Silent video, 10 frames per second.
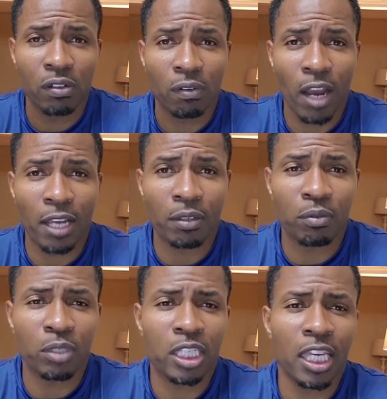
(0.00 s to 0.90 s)
right?
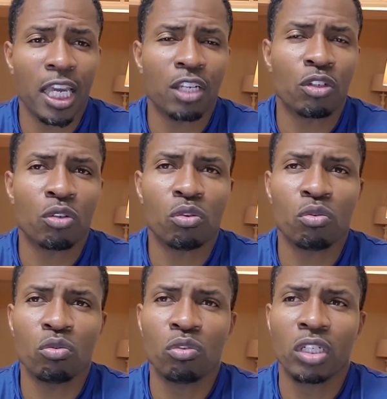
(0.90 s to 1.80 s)
We can't
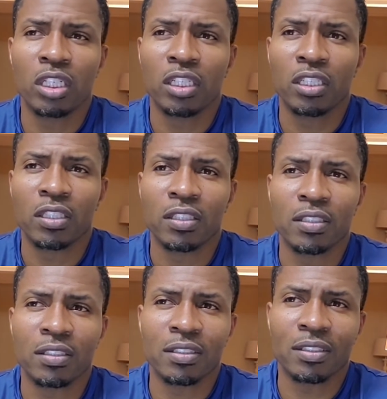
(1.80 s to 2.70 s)
build
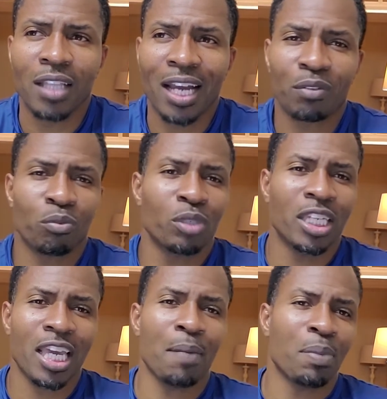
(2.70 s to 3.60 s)

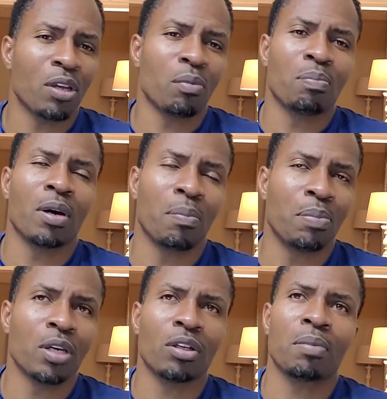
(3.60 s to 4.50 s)

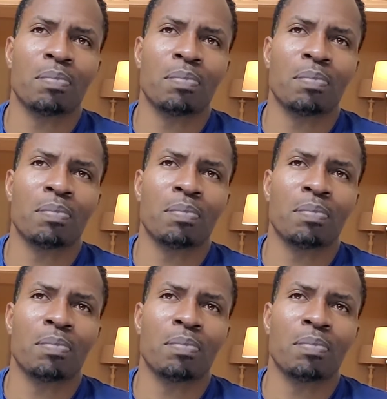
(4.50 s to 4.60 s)
a